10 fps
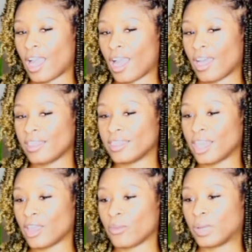I
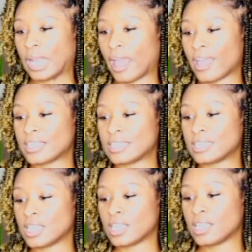think when I
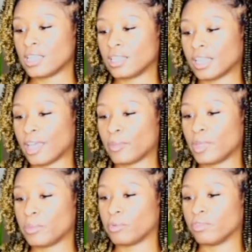see like
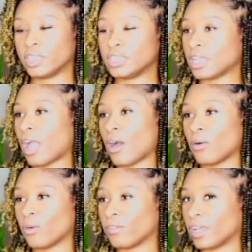people reaching out,
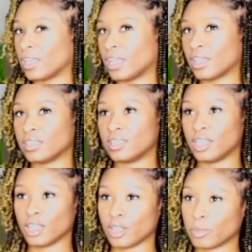or if I get like a
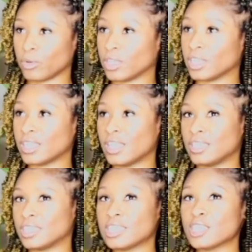DM, or
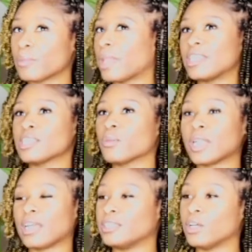just
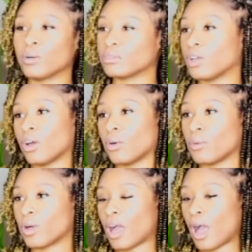someone I don't
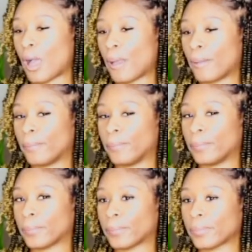know,
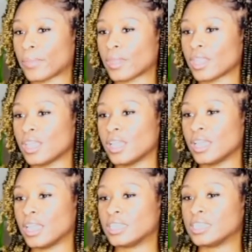
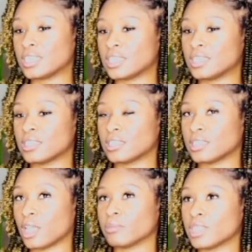and just
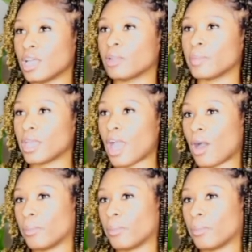them telling me how